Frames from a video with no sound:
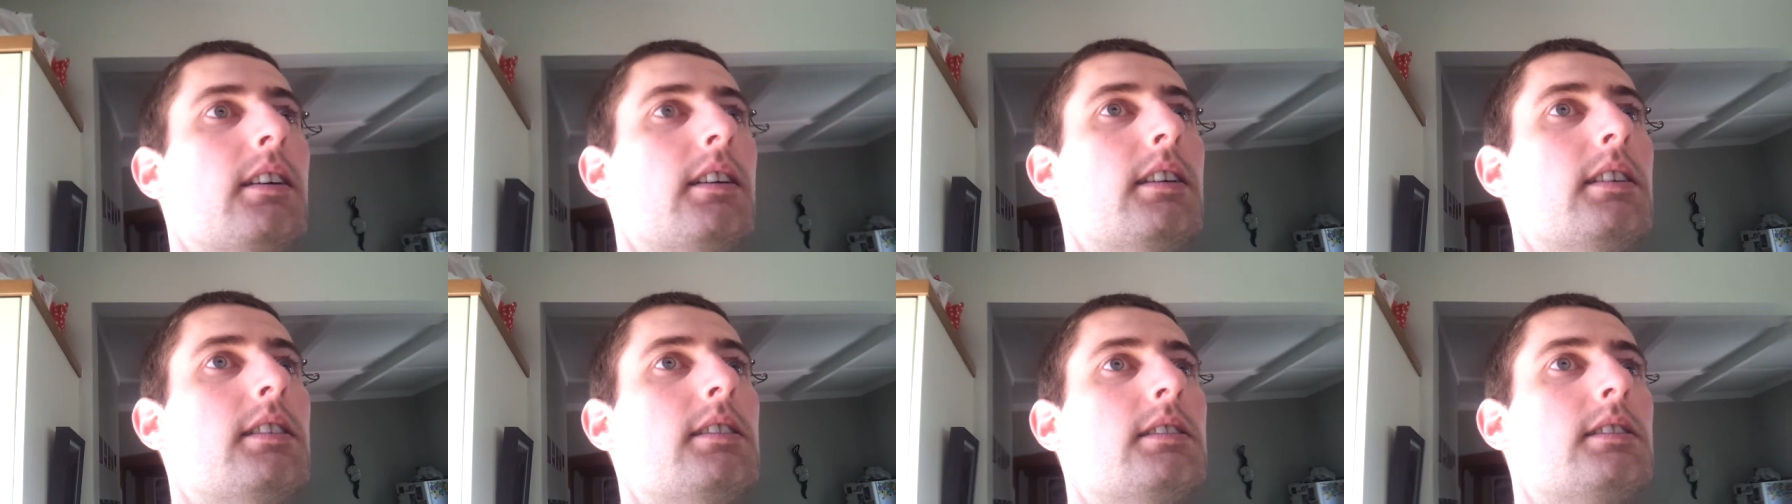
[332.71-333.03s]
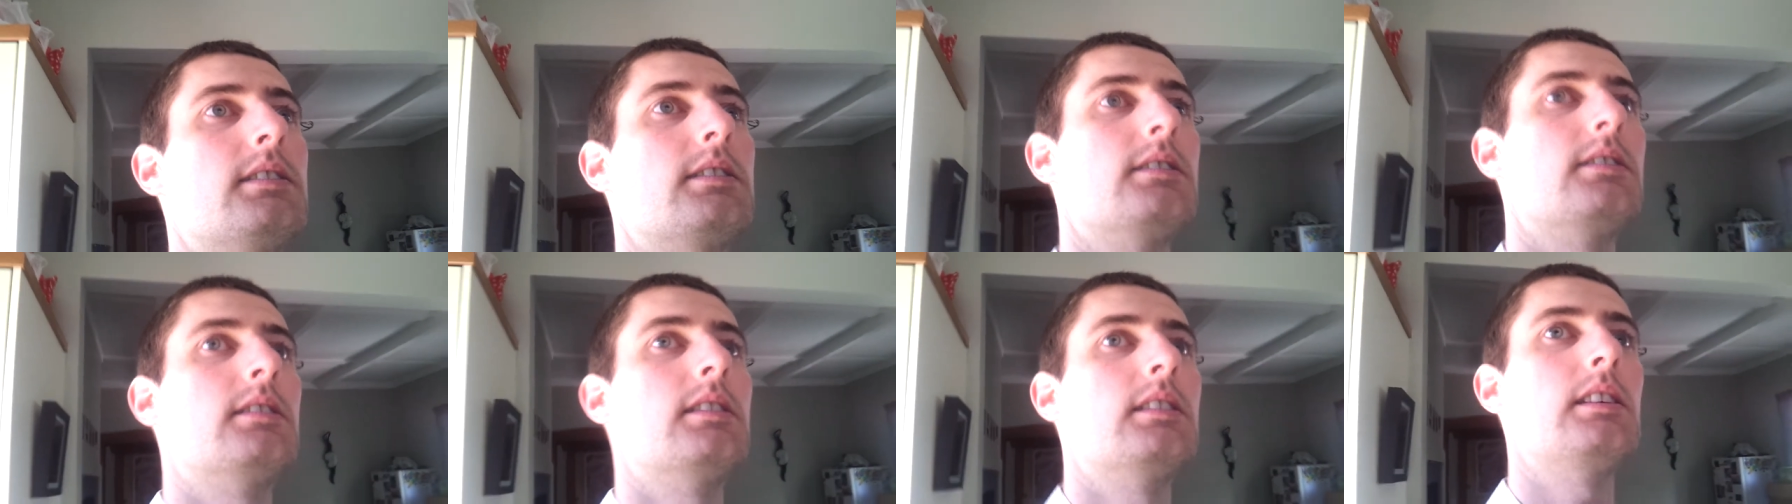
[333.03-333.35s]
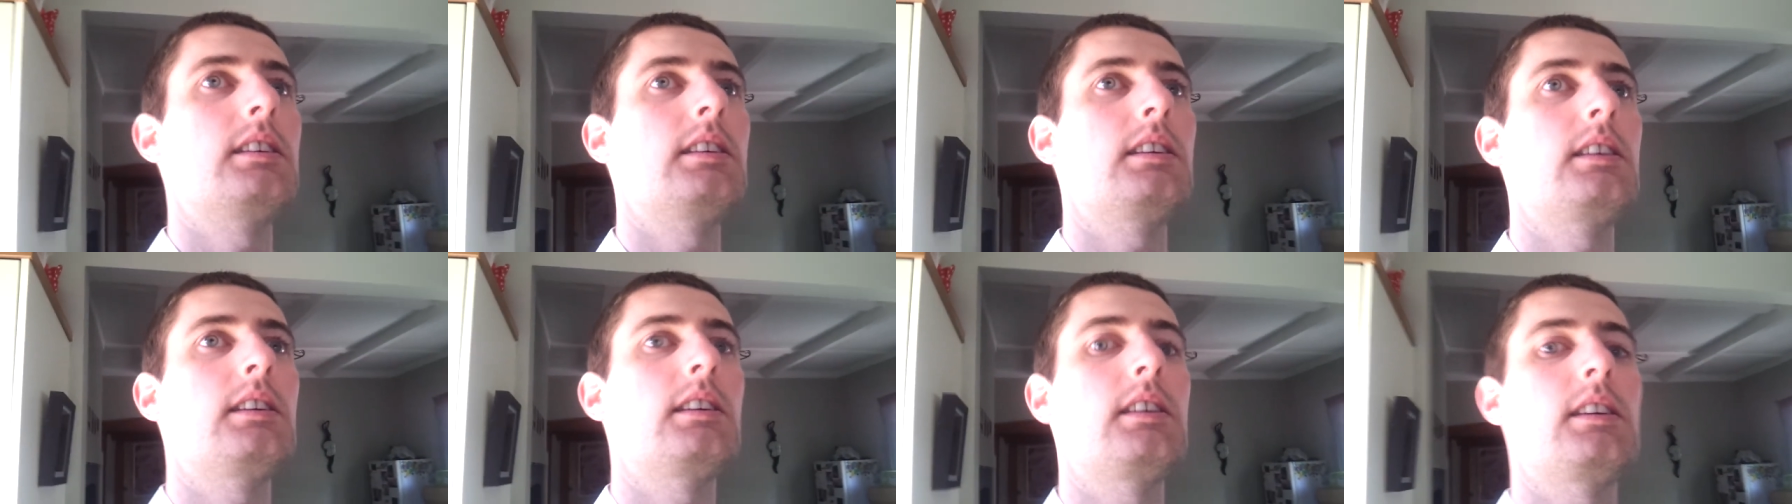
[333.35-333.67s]
is
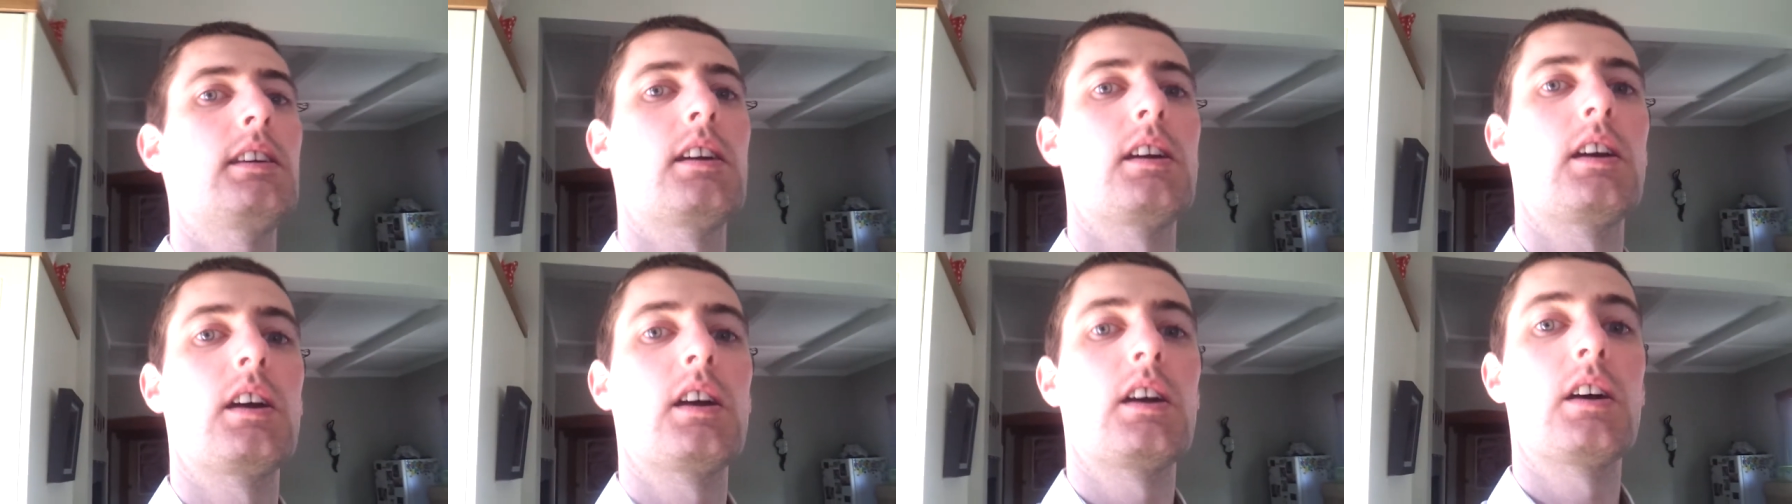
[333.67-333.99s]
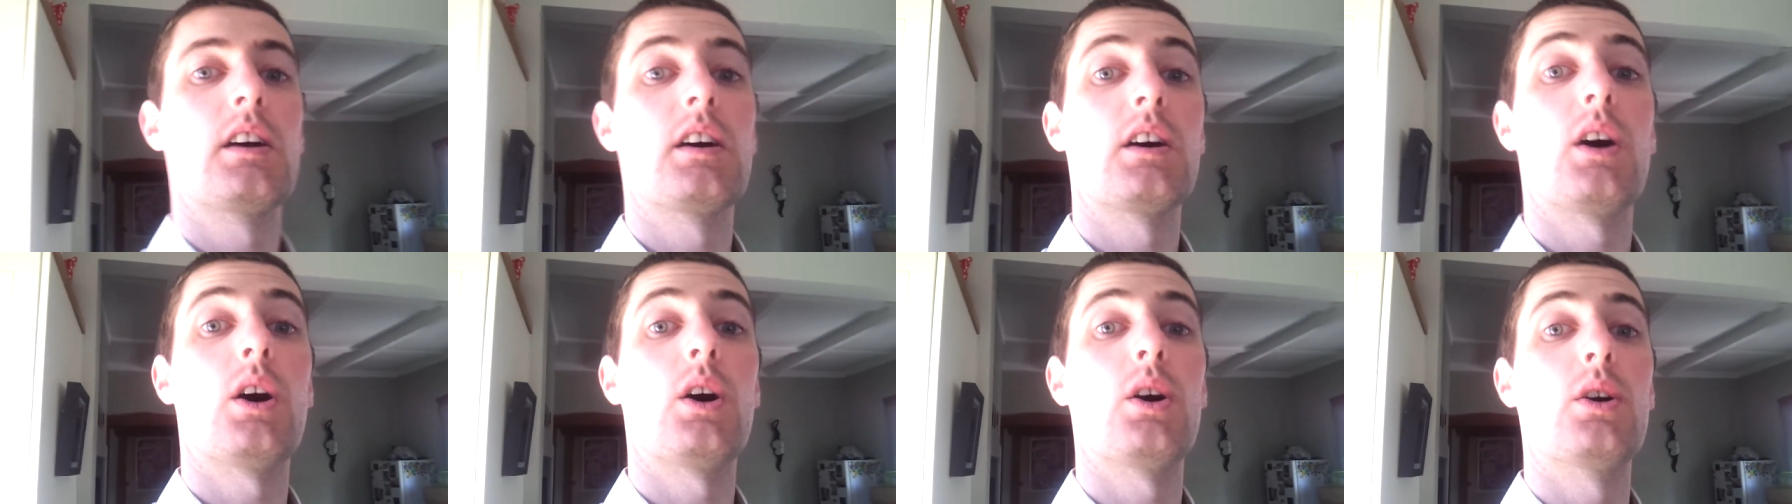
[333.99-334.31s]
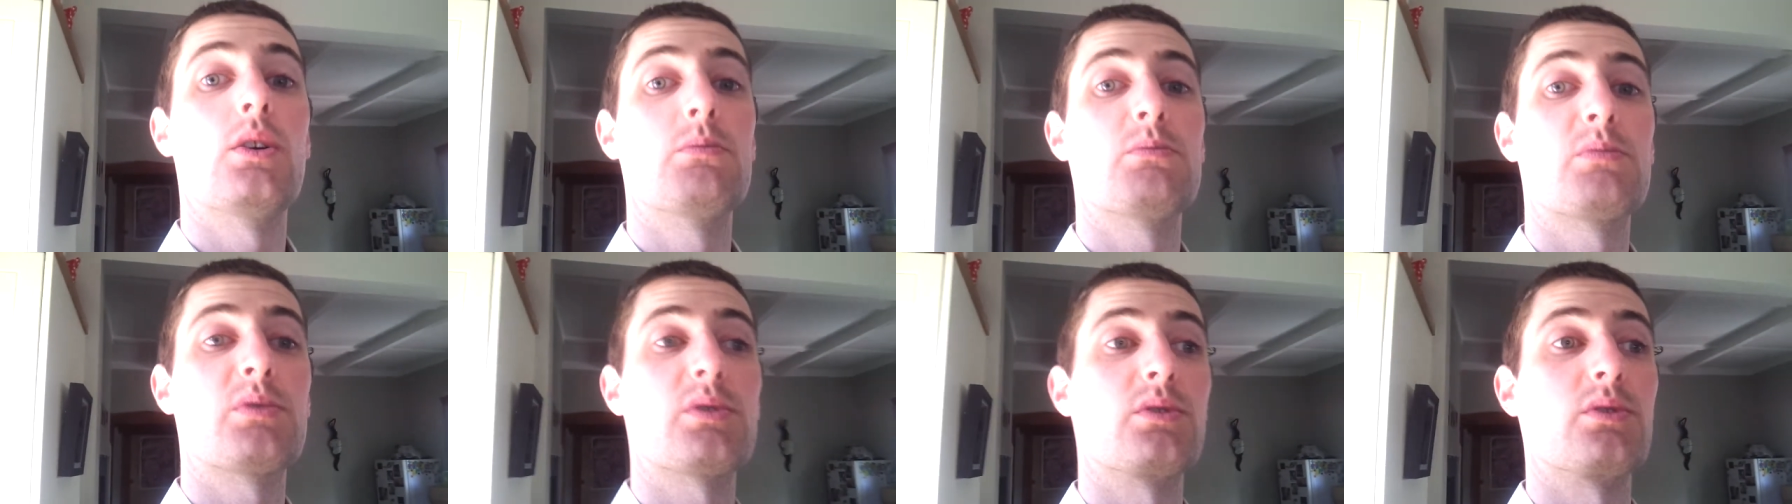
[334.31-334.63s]
the
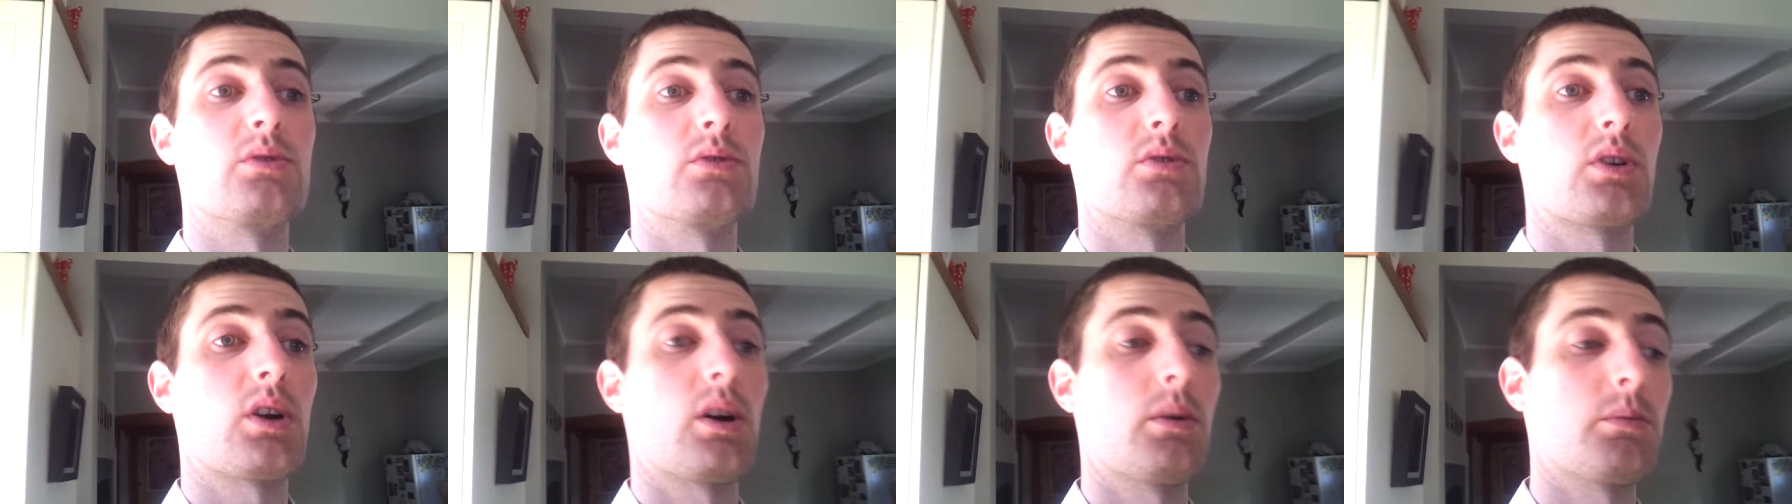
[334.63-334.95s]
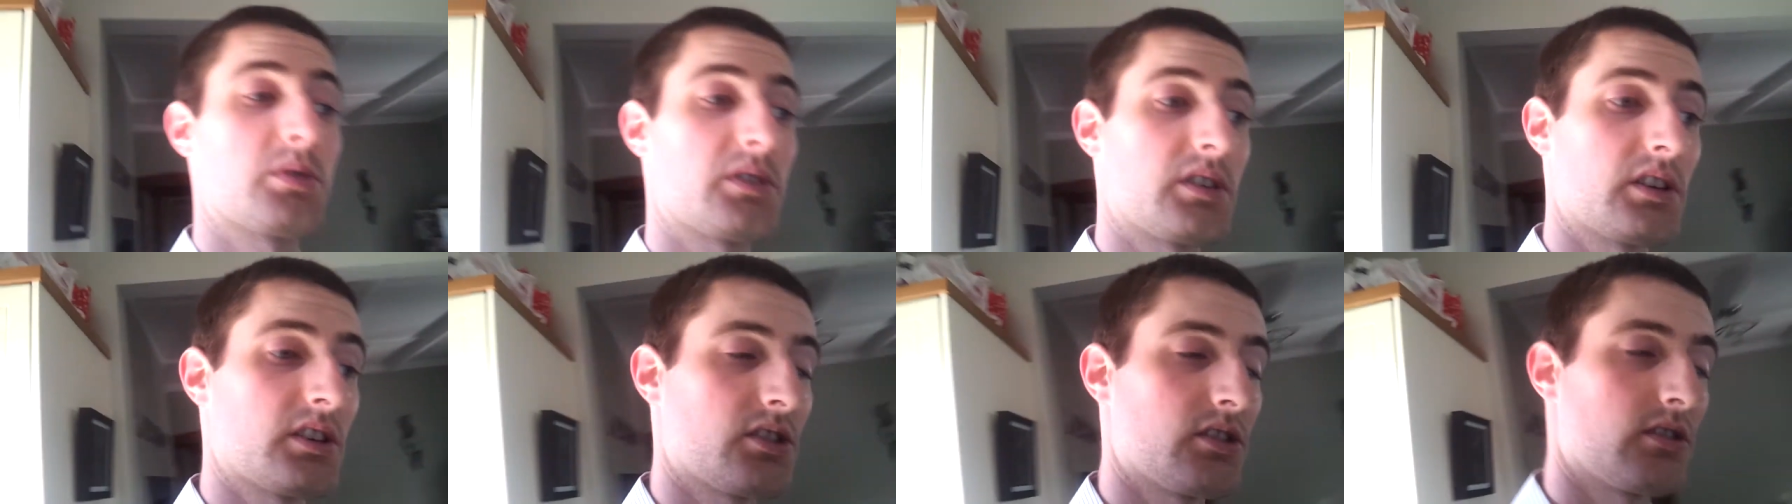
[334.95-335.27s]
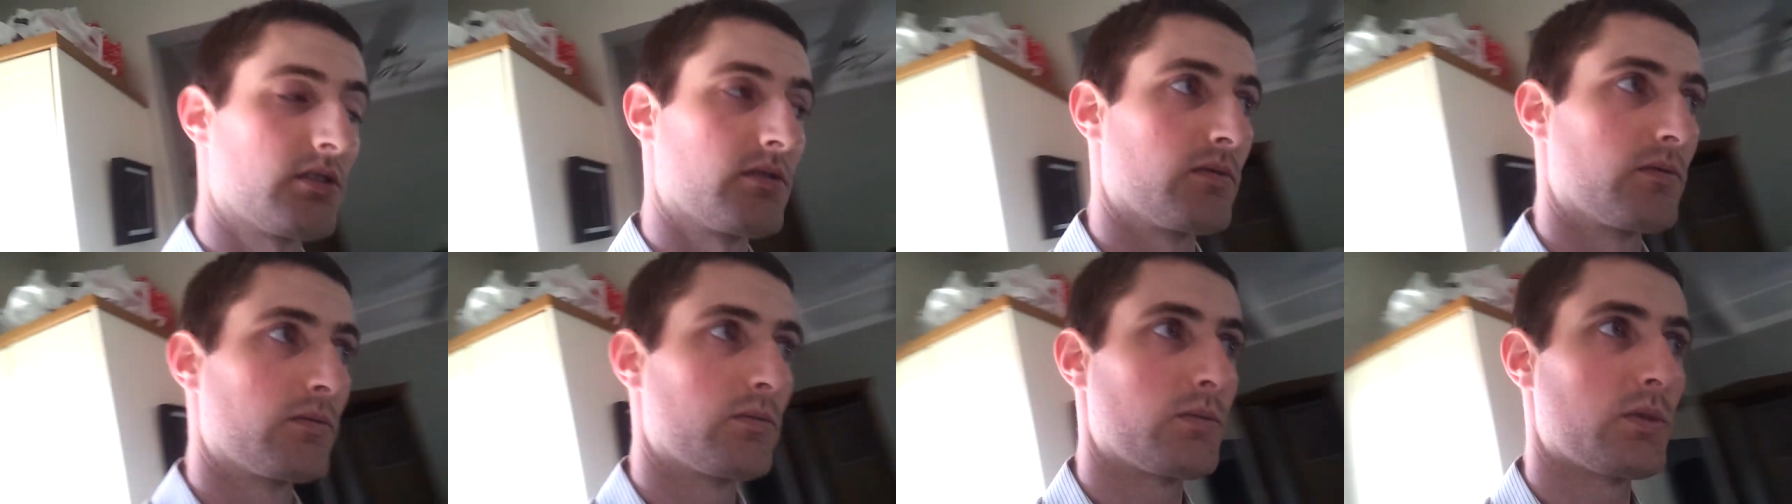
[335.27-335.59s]
homebrew competition,